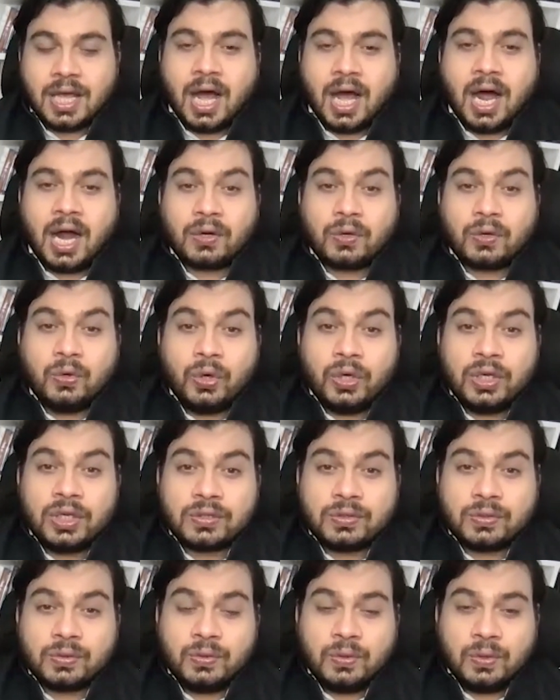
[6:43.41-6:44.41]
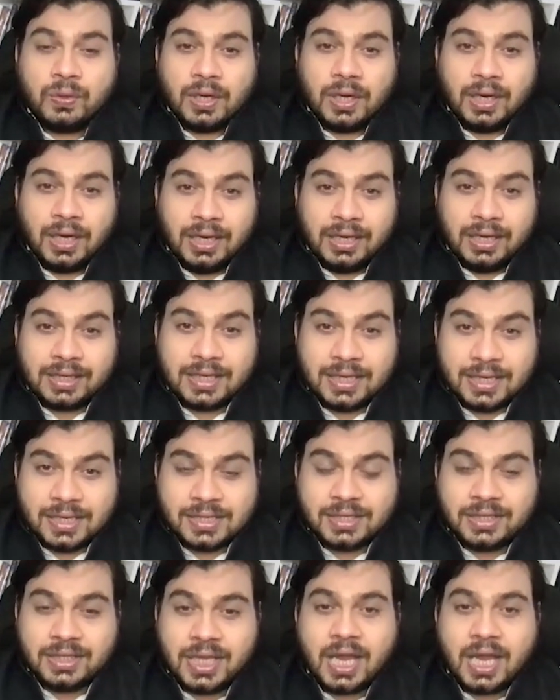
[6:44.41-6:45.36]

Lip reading: are going to increase.